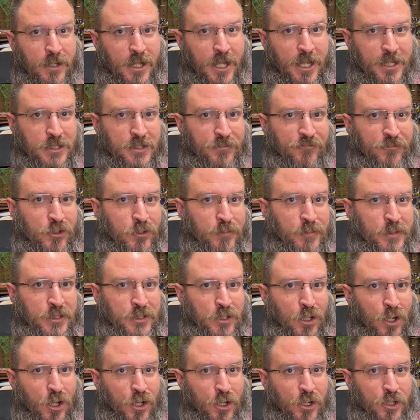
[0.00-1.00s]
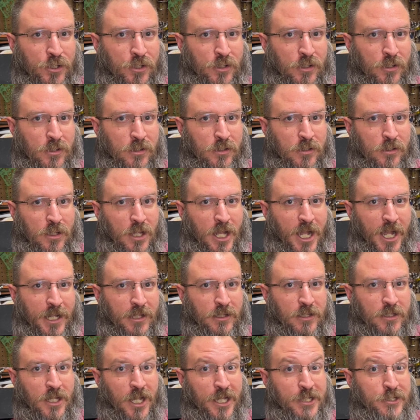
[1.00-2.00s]
as the filaments are
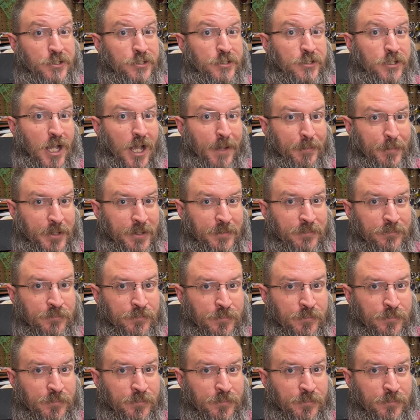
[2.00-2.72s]
highly hygroscopic.